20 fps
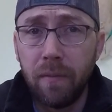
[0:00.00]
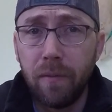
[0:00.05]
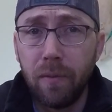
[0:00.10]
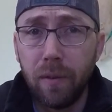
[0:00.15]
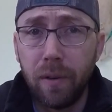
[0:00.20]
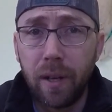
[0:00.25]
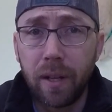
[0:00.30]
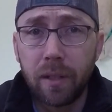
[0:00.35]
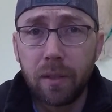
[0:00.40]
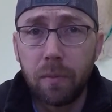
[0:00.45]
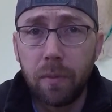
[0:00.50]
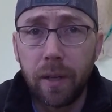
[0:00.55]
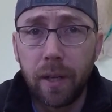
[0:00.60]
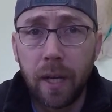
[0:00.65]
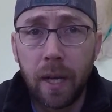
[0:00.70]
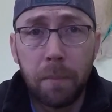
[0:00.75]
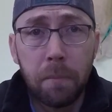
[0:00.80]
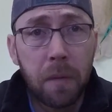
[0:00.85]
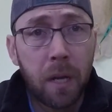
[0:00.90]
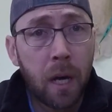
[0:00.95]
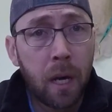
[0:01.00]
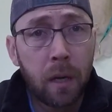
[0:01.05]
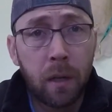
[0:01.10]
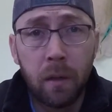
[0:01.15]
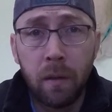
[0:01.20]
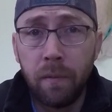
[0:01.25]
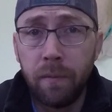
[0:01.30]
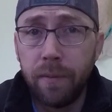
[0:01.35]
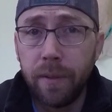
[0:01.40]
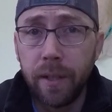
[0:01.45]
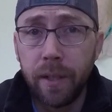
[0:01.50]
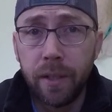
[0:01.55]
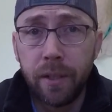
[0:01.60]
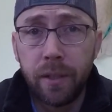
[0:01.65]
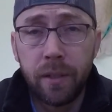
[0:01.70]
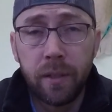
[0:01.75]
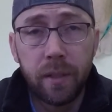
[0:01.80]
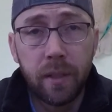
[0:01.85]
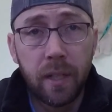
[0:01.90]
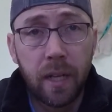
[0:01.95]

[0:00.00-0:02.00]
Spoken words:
next week. I'm not on fish.